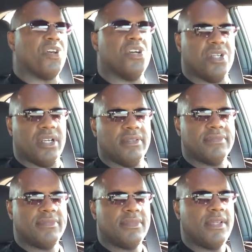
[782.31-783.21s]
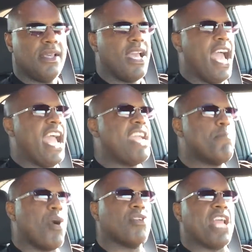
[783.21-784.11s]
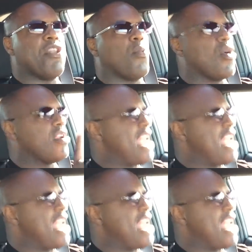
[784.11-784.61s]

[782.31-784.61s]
hood. And he broke down the word